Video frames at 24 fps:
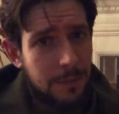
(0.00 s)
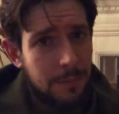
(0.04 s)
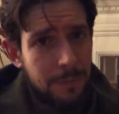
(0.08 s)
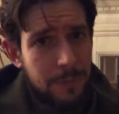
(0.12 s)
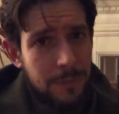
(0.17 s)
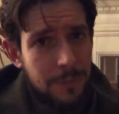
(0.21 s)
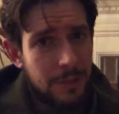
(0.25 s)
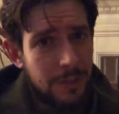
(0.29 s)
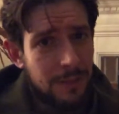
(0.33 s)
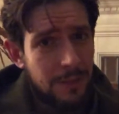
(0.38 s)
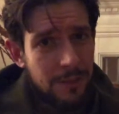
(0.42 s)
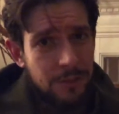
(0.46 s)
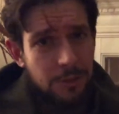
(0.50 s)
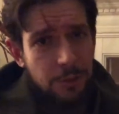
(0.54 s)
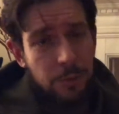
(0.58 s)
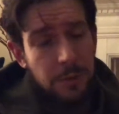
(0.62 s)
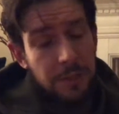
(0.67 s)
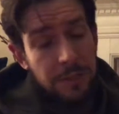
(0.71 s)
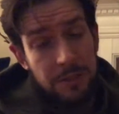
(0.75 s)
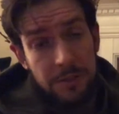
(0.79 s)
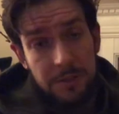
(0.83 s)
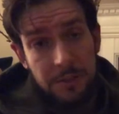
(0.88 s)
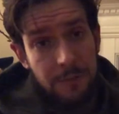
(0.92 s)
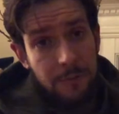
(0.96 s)
the
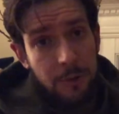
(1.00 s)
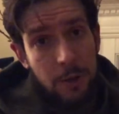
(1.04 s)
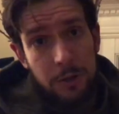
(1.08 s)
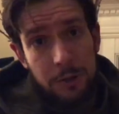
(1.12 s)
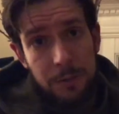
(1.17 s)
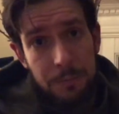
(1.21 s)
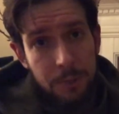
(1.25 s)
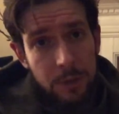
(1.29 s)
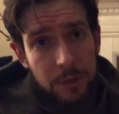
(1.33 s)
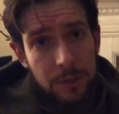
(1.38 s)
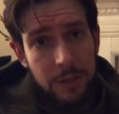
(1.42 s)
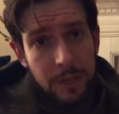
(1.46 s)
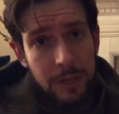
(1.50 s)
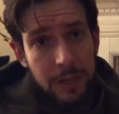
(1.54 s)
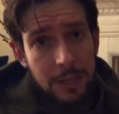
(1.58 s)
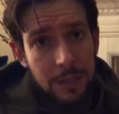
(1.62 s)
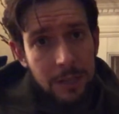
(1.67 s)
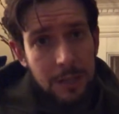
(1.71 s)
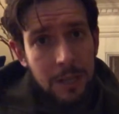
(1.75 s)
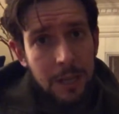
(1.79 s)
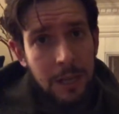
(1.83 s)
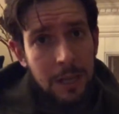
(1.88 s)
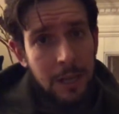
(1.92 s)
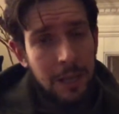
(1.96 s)
situations I've already put it in.
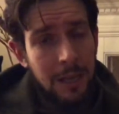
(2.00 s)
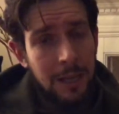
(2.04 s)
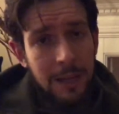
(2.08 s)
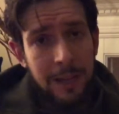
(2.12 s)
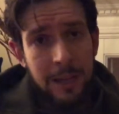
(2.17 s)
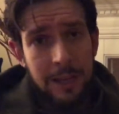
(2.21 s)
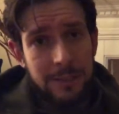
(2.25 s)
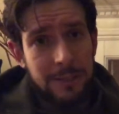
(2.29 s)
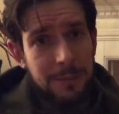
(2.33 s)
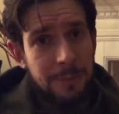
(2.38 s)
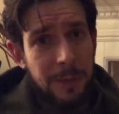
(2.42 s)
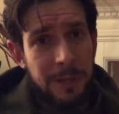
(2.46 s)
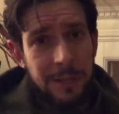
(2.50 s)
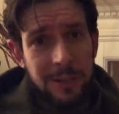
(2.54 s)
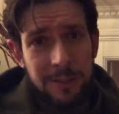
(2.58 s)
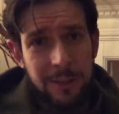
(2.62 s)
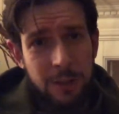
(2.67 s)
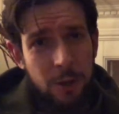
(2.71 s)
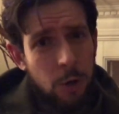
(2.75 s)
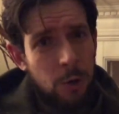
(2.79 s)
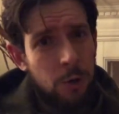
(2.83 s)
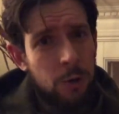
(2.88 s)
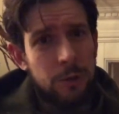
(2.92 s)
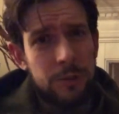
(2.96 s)
It's been in the
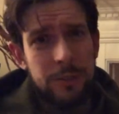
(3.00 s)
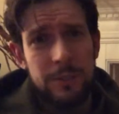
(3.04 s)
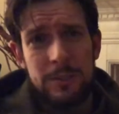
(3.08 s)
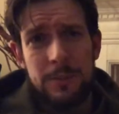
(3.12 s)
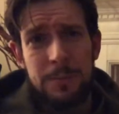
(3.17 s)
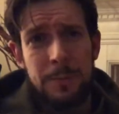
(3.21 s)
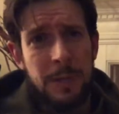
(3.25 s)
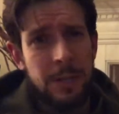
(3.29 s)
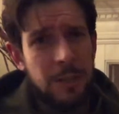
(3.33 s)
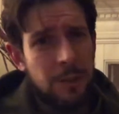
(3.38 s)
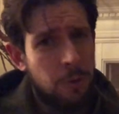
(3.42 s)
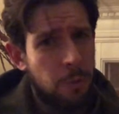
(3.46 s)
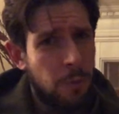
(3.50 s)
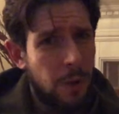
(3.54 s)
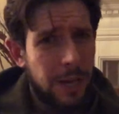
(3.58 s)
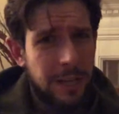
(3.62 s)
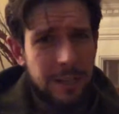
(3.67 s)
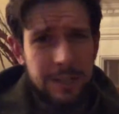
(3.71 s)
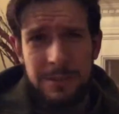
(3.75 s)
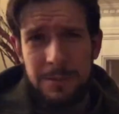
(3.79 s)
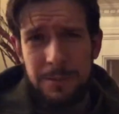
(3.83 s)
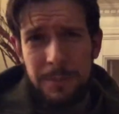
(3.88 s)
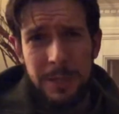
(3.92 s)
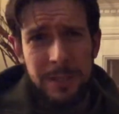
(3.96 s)
cold. It's been in the wet.
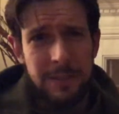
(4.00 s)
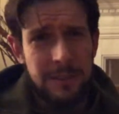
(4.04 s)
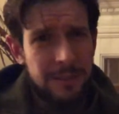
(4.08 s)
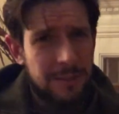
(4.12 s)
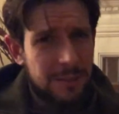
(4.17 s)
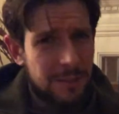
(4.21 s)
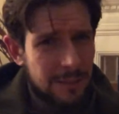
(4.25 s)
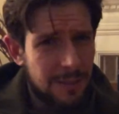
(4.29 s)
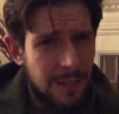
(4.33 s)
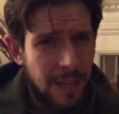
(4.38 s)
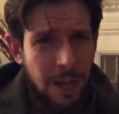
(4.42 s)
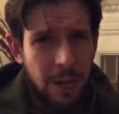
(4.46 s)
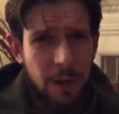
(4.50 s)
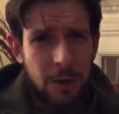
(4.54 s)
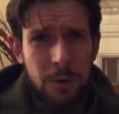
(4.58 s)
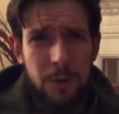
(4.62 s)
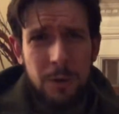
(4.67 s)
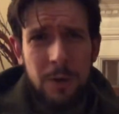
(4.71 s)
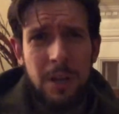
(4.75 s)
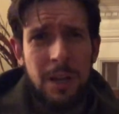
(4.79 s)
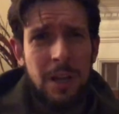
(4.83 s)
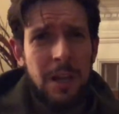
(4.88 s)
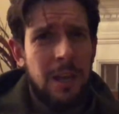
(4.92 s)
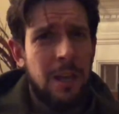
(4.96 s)
It's been in the snow.
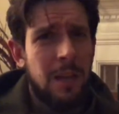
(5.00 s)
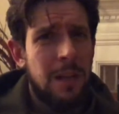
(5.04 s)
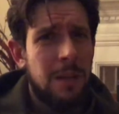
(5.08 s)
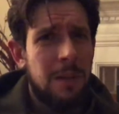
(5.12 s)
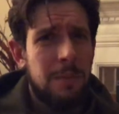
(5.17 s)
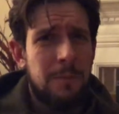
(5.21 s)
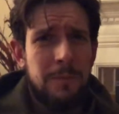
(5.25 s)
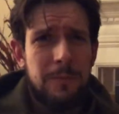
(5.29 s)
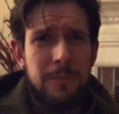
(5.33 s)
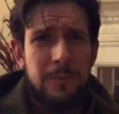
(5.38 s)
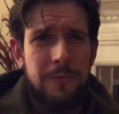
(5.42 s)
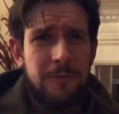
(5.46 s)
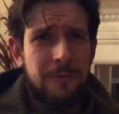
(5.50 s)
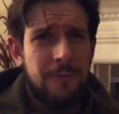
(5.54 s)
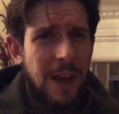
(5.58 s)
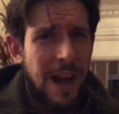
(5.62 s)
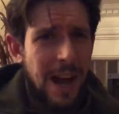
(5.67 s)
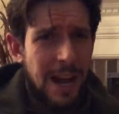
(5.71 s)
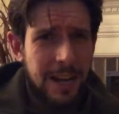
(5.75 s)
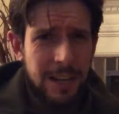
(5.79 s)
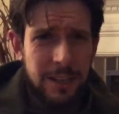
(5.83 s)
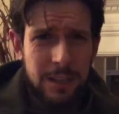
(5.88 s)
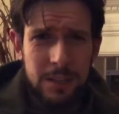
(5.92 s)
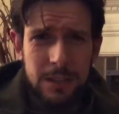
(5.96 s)

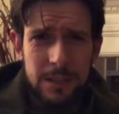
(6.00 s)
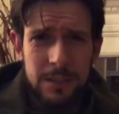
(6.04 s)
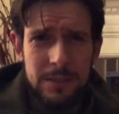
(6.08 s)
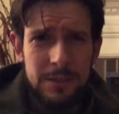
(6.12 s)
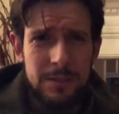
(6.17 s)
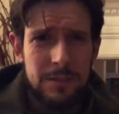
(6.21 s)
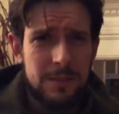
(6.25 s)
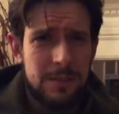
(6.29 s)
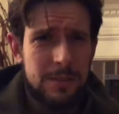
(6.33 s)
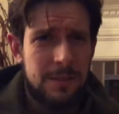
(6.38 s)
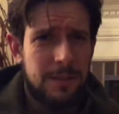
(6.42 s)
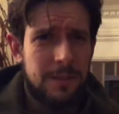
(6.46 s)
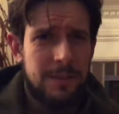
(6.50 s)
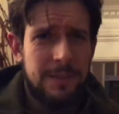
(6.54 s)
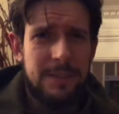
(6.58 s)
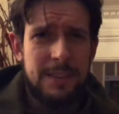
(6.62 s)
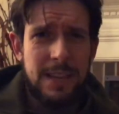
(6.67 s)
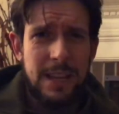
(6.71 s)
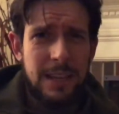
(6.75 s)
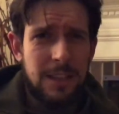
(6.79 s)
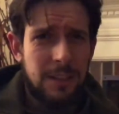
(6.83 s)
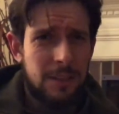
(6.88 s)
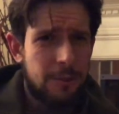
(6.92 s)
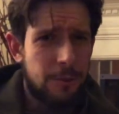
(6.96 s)
Fires,
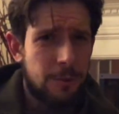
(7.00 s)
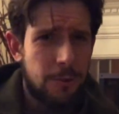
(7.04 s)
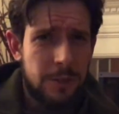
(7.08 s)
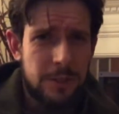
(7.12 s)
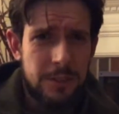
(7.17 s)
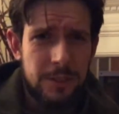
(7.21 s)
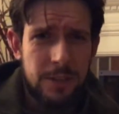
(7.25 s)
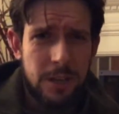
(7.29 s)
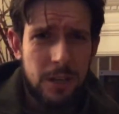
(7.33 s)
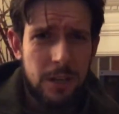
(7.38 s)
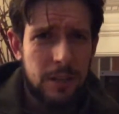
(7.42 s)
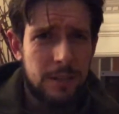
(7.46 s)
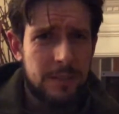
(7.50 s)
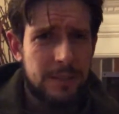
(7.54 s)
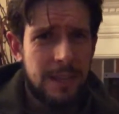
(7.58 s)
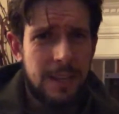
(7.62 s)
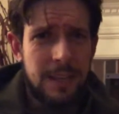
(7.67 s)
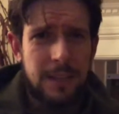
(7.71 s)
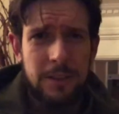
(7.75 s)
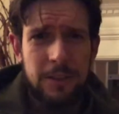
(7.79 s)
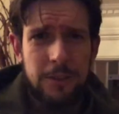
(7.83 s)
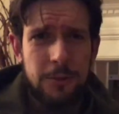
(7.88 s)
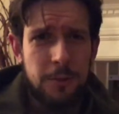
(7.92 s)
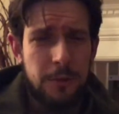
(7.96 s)
digging through the dirt,
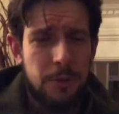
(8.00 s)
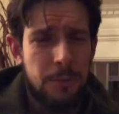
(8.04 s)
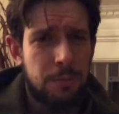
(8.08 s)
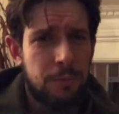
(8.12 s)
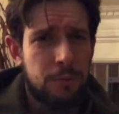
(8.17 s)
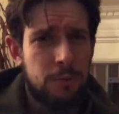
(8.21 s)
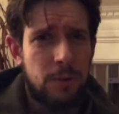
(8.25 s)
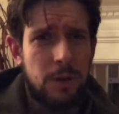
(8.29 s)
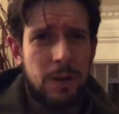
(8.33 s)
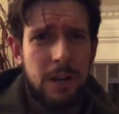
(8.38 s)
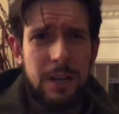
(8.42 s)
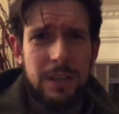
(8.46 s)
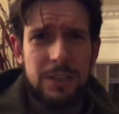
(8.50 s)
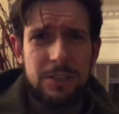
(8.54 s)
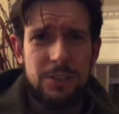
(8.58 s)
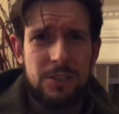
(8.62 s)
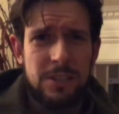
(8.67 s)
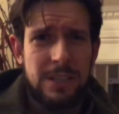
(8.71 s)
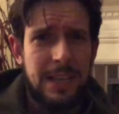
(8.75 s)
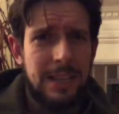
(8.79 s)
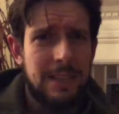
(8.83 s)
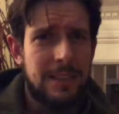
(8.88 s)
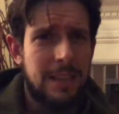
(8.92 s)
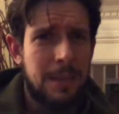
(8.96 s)
digging through the brush,
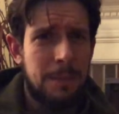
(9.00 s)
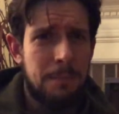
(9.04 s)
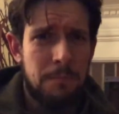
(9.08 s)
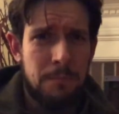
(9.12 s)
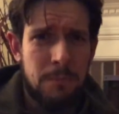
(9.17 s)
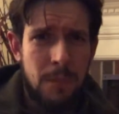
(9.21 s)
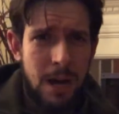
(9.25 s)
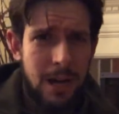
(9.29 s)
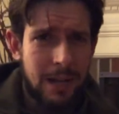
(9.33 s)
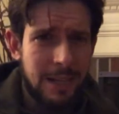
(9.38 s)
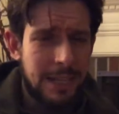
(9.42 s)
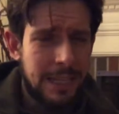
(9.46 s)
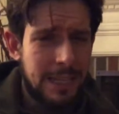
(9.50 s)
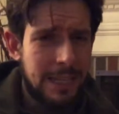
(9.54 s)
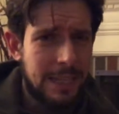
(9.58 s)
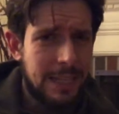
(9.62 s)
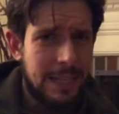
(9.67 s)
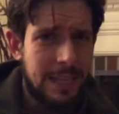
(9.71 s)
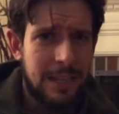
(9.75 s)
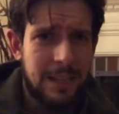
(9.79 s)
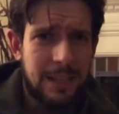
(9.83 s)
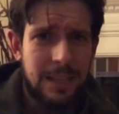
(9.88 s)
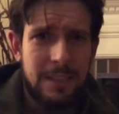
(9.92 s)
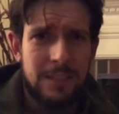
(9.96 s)
getting it muddy,
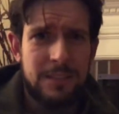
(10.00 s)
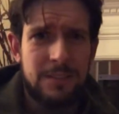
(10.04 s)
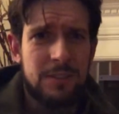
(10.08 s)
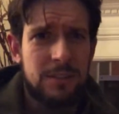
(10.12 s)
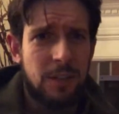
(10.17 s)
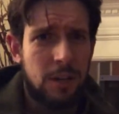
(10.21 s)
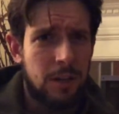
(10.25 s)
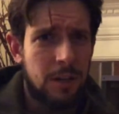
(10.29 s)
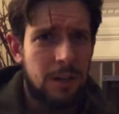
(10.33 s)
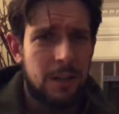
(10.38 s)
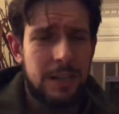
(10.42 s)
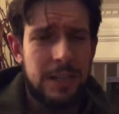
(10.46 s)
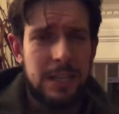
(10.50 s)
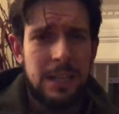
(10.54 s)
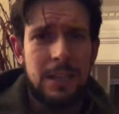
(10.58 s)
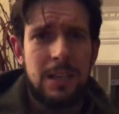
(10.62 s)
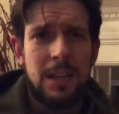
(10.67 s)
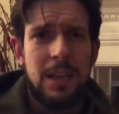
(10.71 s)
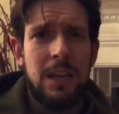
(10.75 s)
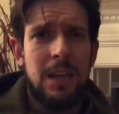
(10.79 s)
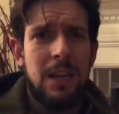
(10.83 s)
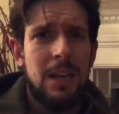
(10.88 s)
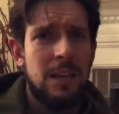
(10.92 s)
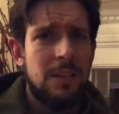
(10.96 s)
getting it dirty,
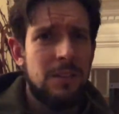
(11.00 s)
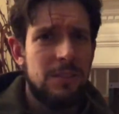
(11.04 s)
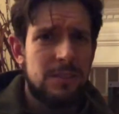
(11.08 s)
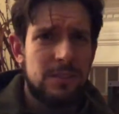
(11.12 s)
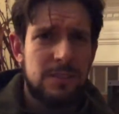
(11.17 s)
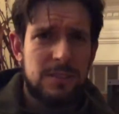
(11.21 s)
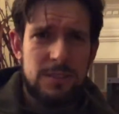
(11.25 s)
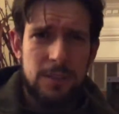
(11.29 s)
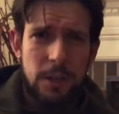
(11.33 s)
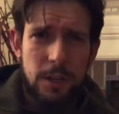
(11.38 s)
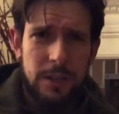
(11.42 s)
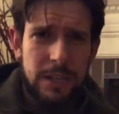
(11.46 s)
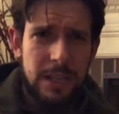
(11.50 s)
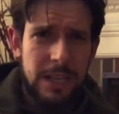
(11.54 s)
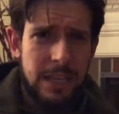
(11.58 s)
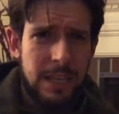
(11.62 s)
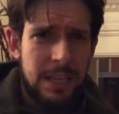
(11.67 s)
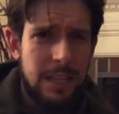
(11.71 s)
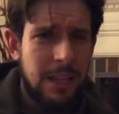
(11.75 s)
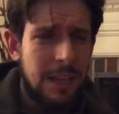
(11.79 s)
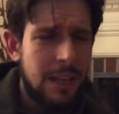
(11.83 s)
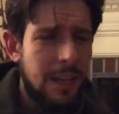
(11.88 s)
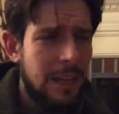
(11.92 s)
sooty,